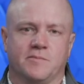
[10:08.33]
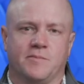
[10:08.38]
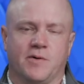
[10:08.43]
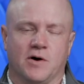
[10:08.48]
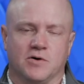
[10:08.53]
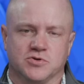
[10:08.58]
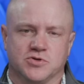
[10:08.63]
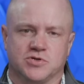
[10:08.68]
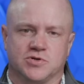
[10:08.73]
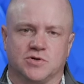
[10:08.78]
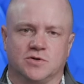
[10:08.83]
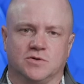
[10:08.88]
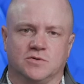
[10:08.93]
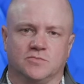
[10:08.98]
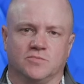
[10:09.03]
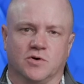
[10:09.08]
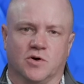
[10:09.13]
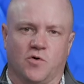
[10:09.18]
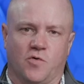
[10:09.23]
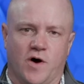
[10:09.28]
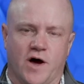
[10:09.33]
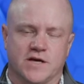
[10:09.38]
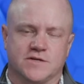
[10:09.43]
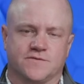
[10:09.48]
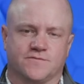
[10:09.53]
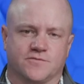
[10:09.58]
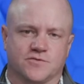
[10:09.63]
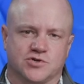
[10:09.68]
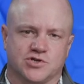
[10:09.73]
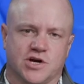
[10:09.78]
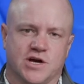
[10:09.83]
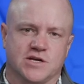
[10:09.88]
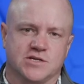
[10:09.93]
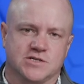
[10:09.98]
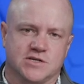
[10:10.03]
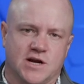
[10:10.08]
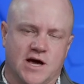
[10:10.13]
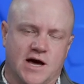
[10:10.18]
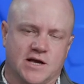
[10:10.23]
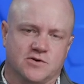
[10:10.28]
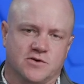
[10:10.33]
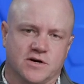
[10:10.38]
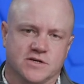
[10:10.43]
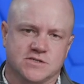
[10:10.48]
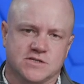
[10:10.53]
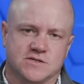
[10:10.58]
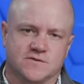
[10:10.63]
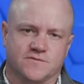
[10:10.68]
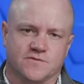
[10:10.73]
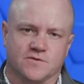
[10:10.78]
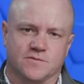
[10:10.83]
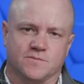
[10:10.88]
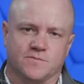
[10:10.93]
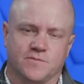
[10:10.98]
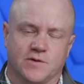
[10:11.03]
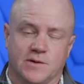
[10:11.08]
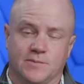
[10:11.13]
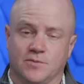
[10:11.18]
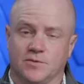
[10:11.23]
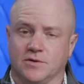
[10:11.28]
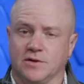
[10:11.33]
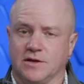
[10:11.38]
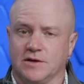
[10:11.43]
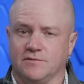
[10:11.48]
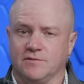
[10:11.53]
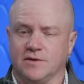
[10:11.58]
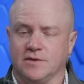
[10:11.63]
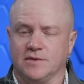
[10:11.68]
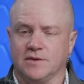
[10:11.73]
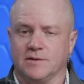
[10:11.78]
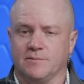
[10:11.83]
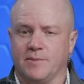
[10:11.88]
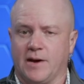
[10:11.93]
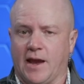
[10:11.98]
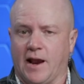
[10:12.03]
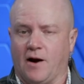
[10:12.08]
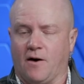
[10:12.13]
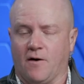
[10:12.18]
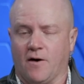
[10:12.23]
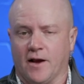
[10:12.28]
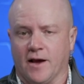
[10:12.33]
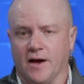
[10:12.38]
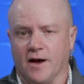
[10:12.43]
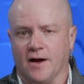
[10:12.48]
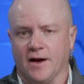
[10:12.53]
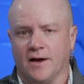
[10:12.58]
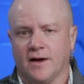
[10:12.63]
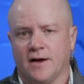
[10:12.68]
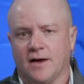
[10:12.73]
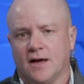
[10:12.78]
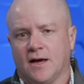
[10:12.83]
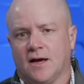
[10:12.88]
postal requests for changing addresses for people leaving the Bay Area.